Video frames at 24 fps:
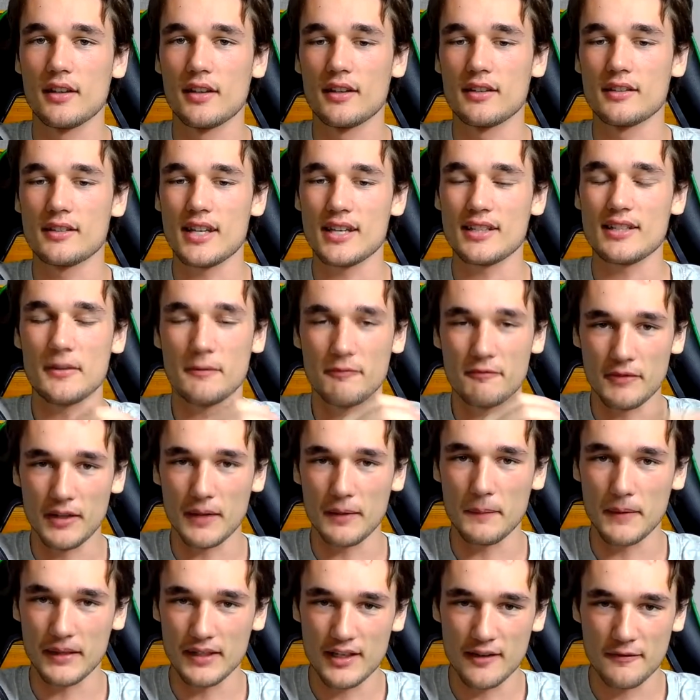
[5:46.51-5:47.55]
So that's a really
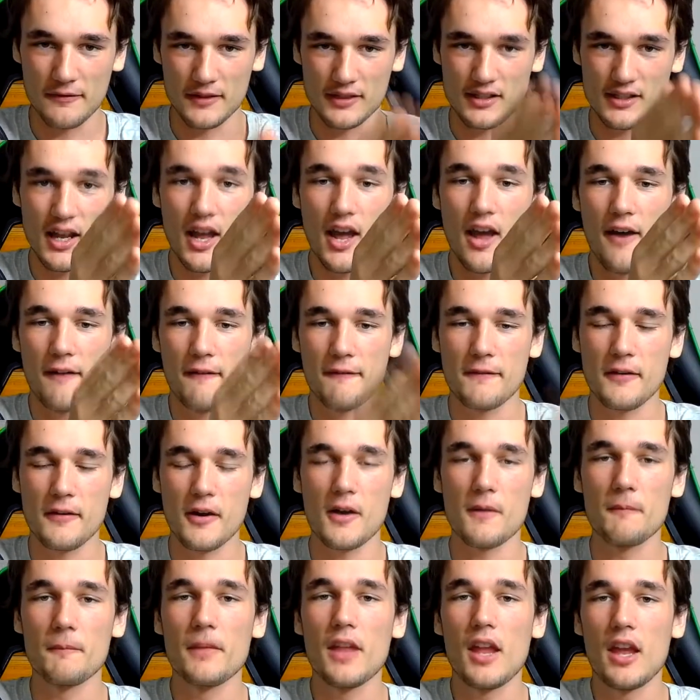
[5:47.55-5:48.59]
big difference
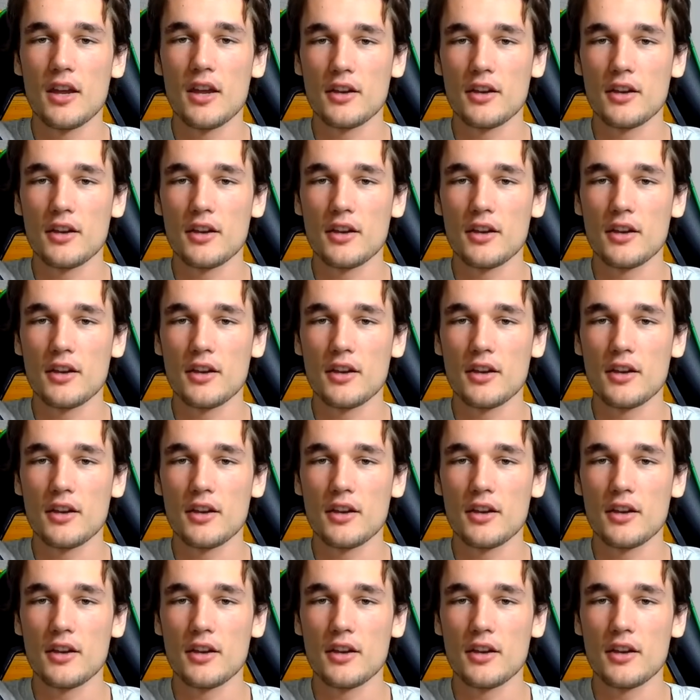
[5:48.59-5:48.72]
from